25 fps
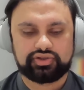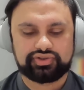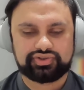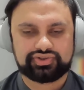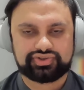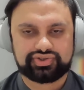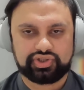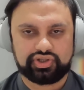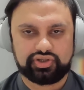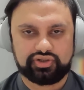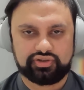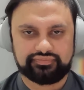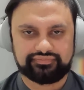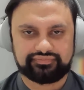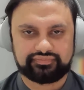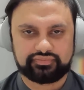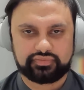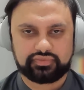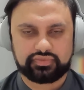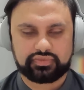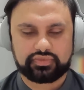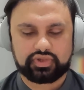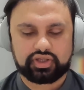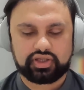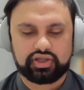Sure.
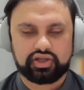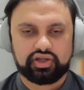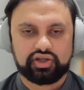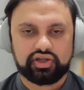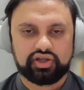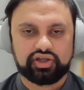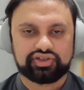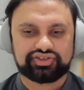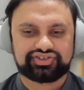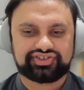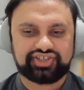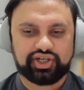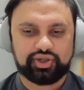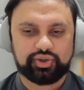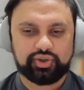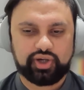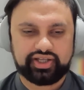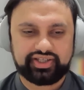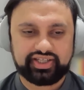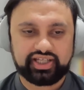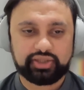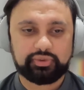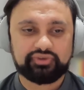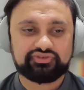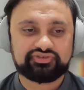So I
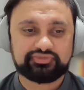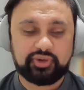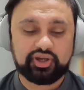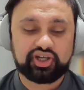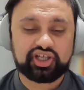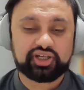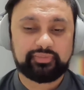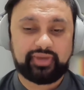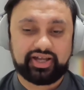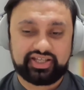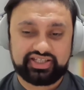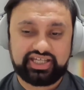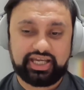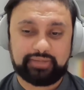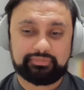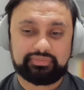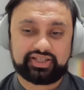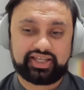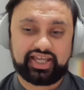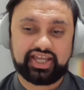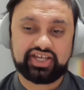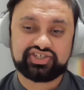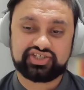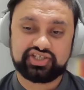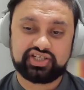think we've spoken about the
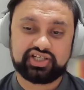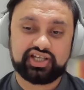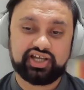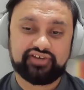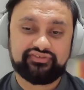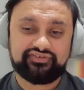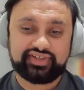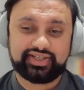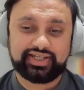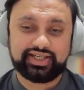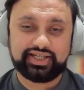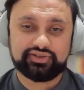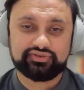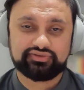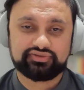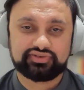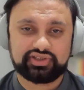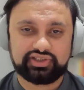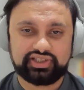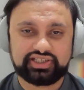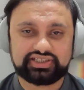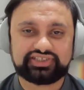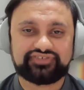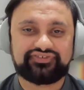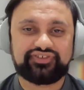application enough now.
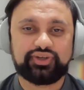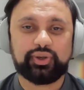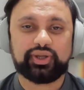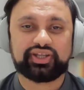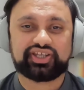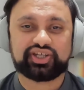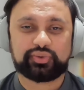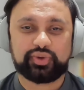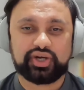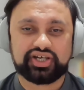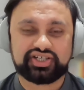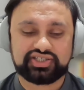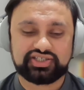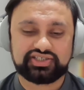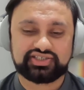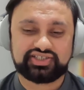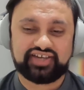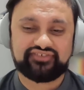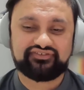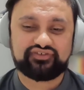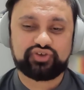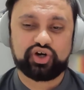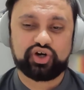There's a few other questions I've